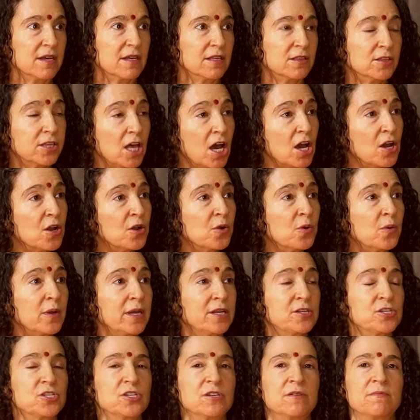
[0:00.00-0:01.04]
low.
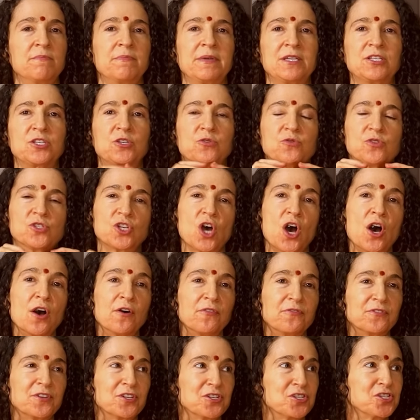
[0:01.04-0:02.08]
It shouldn't be too
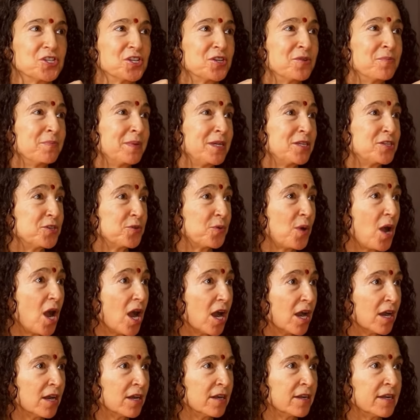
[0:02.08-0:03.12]
soft. It shouldn't be too
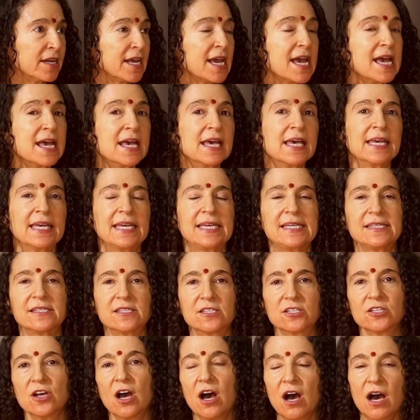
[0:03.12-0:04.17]
hard.
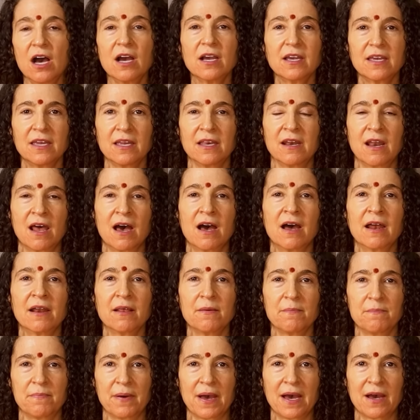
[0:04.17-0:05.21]
He's talking not
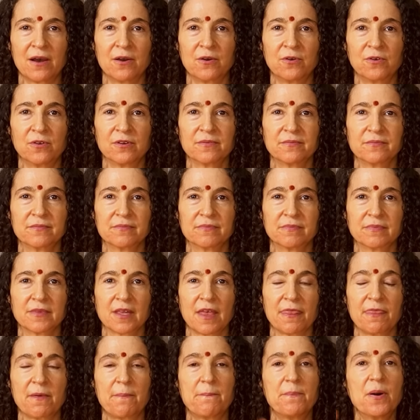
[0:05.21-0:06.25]
about
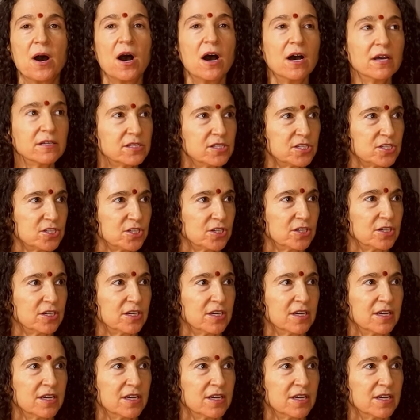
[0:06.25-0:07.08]
the posture,